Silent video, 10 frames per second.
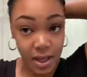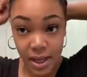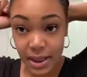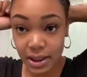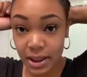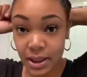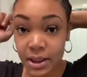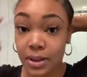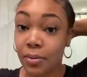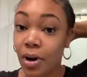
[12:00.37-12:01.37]
And
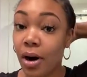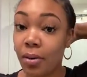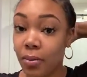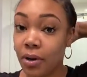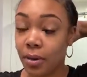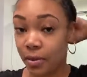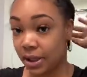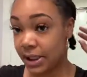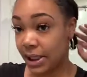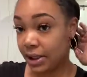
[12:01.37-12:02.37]
then tomorrow morning I'm
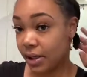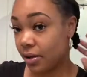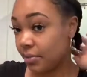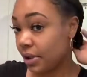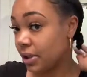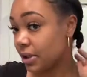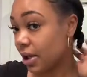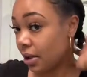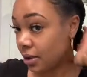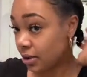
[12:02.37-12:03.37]
gonna take it down because
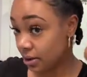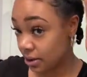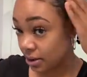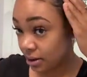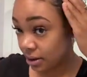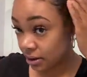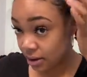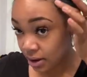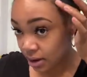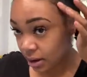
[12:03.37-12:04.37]
y'all, this is,
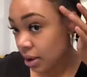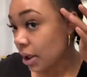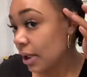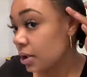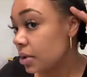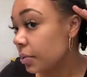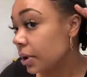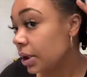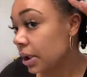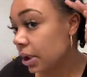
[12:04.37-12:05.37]
I did it
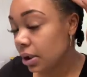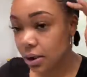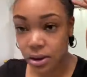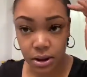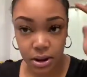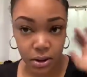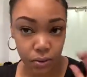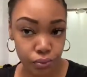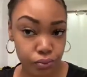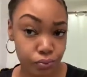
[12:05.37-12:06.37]
really neat.
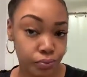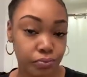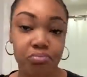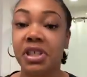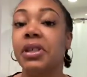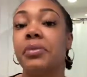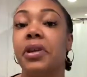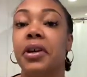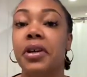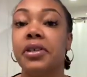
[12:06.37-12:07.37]
So this can be
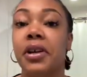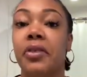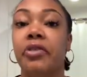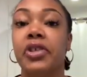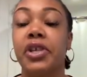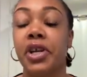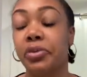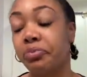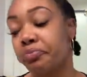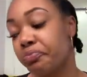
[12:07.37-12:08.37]
a hairstyle for
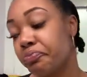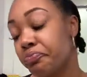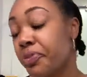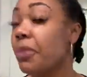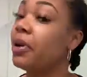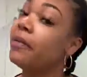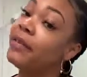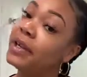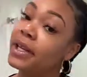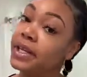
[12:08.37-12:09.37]
today. I'm gonna
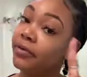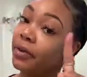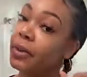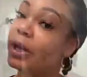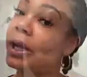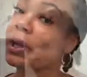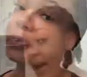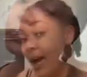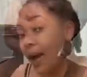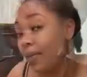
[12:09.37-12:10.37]
finesse for one day.
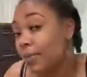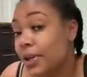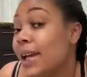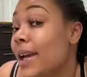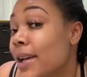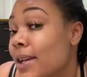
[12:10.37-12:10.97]
Pretty good.